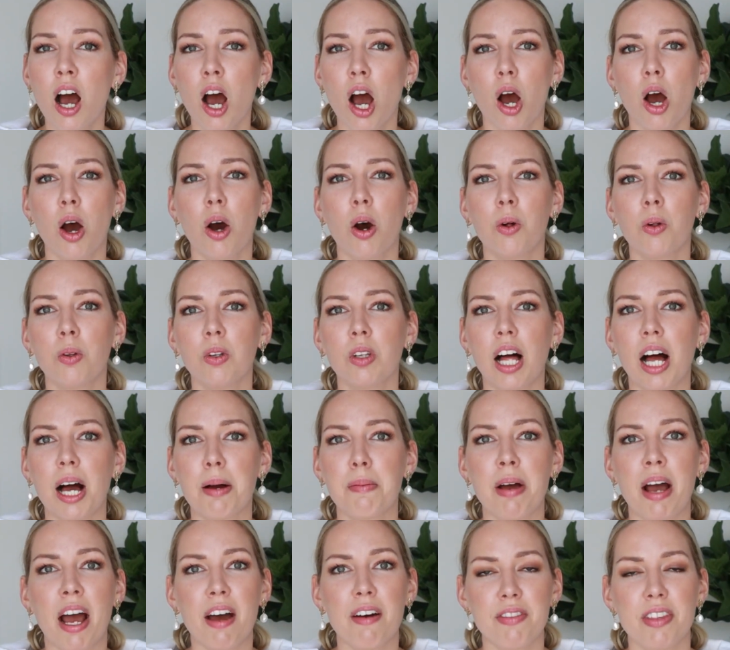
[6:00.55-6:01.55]
I'll
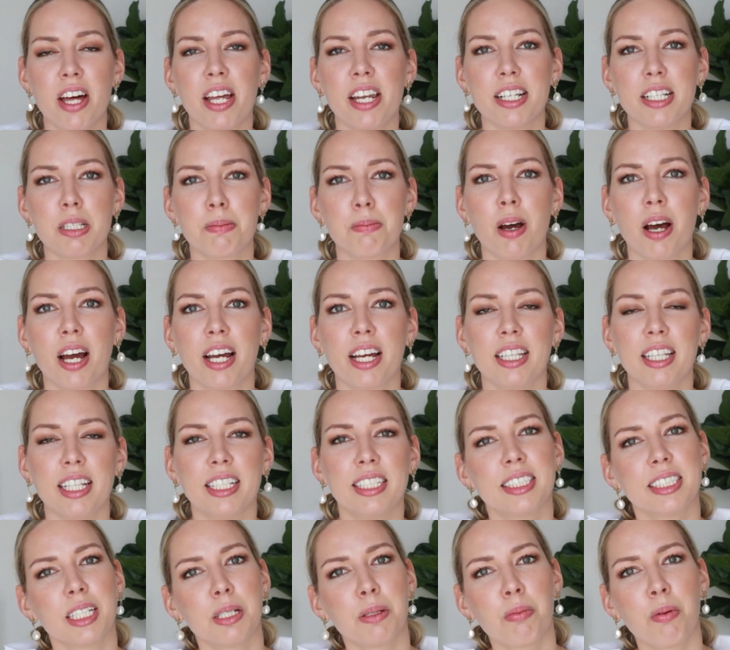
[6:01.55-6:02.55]
have that as my
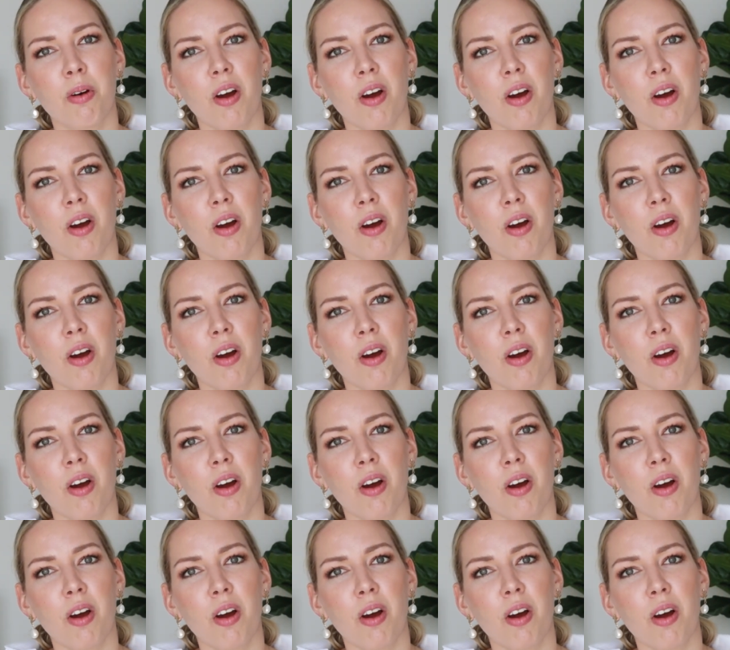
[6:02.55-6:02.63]
listing